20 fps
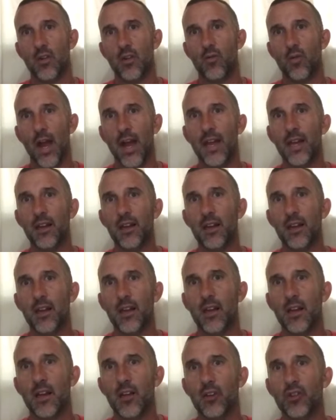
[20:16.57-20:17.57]
Right?
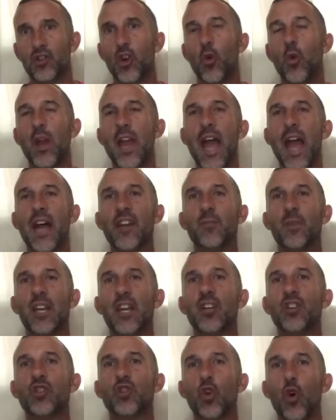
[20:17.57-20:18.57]
So we had to be
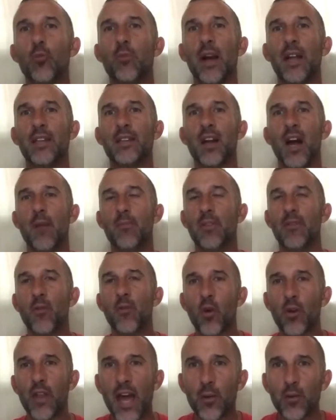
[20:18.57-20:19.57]
controlled by time.
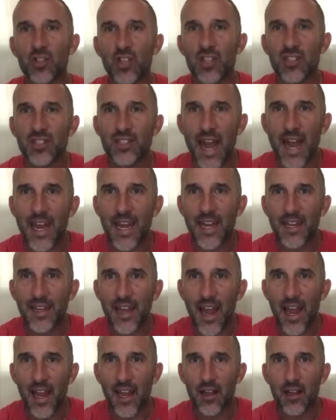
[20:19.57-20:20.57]
Before that, it was just night and
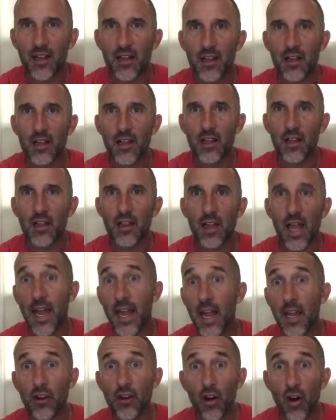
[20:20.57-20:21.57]
day.
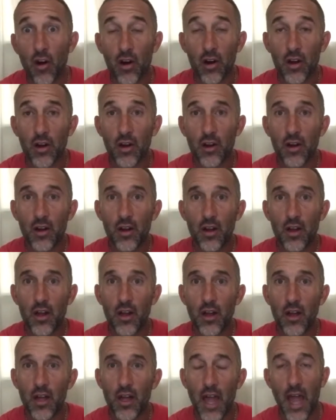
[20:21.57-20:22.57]
Light and dark.
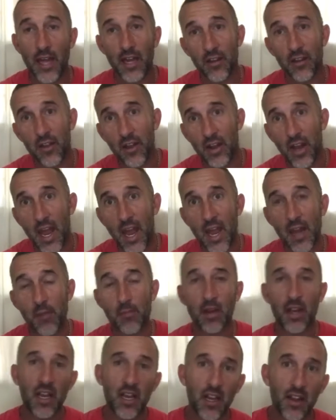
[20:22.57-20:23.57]
End of the day,
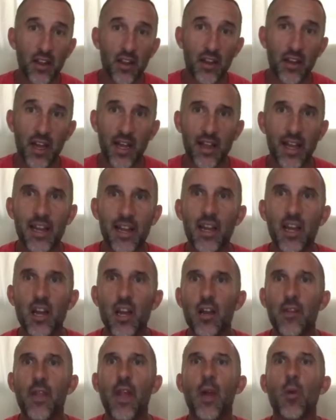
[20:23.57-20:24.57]
beginning of the day. Like,
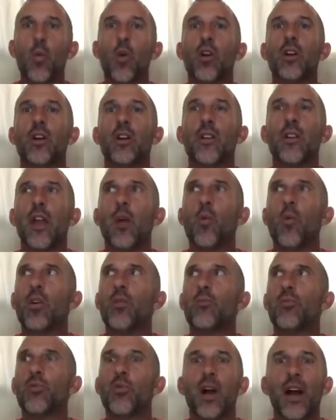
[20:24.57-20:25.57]
they
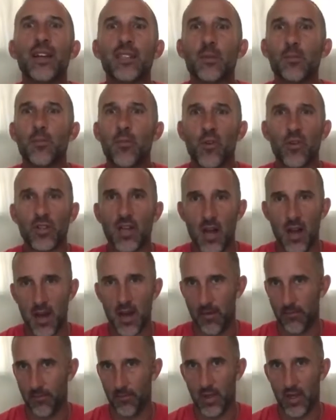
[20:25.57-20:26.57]
weren't pressed for
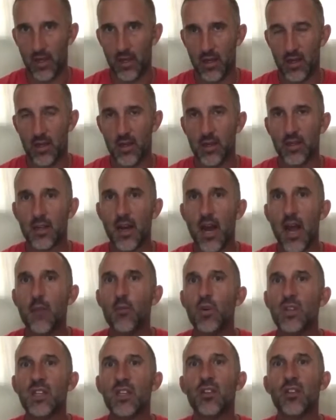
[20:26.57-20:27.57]
time.
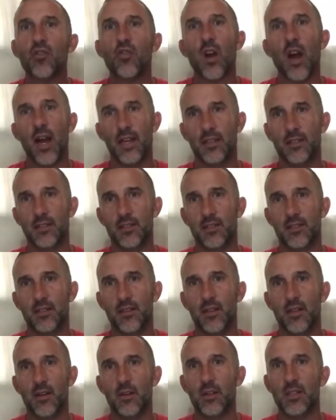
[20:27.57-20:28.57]
Time was in Christ.
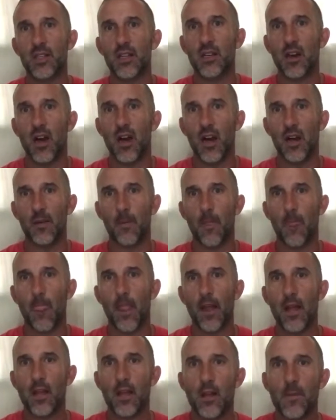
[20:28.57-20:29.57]
It was in God.
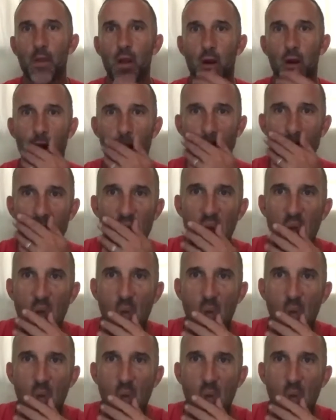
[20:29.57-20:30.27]
All right?